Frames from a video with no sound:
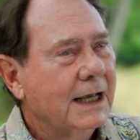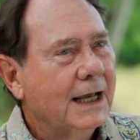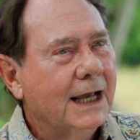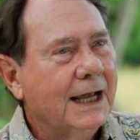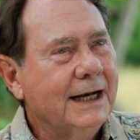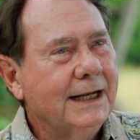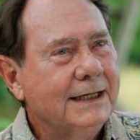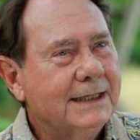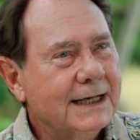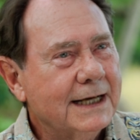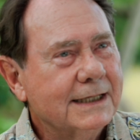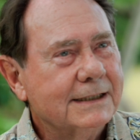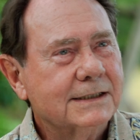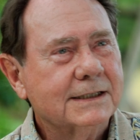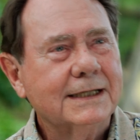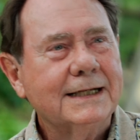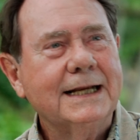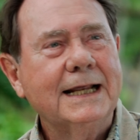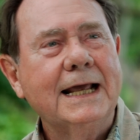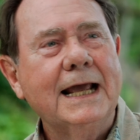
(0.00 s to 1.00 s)
and he takes
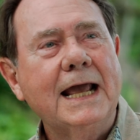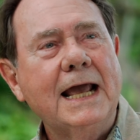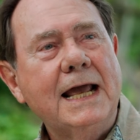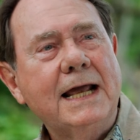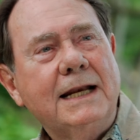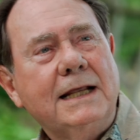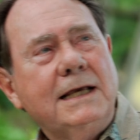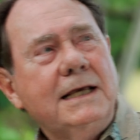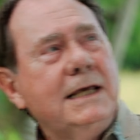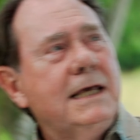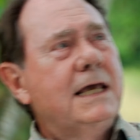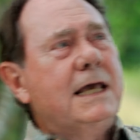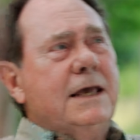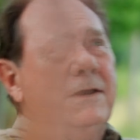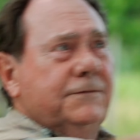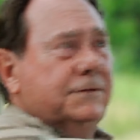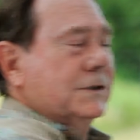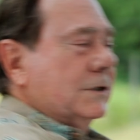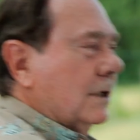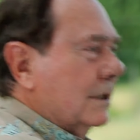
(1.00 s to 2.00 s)
it and he
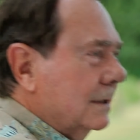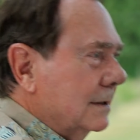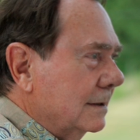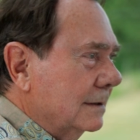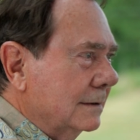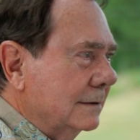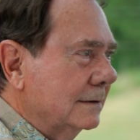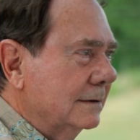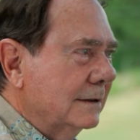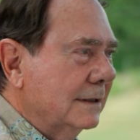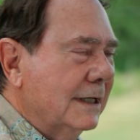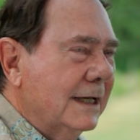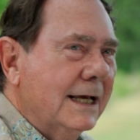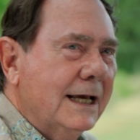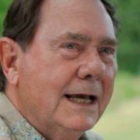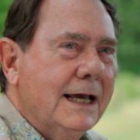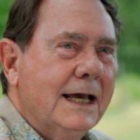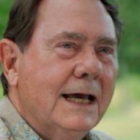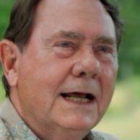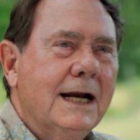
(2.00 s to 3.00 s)
heaves it.
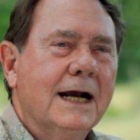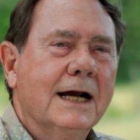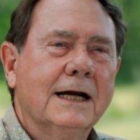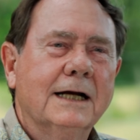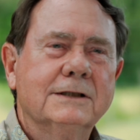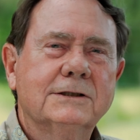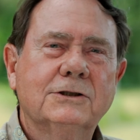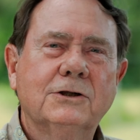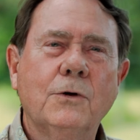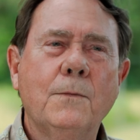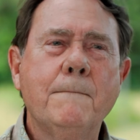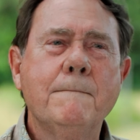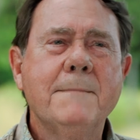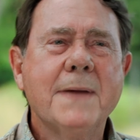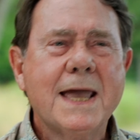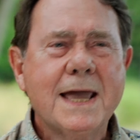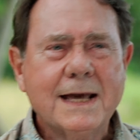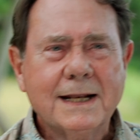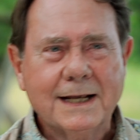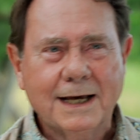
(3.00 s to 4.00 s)
And I got so
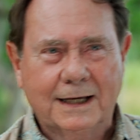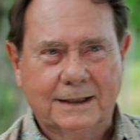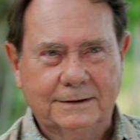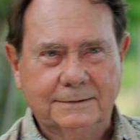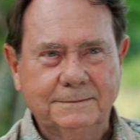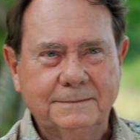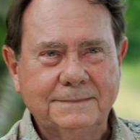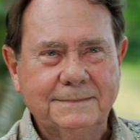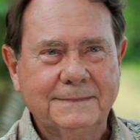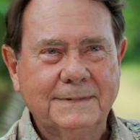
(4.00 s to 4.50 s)
mad at him.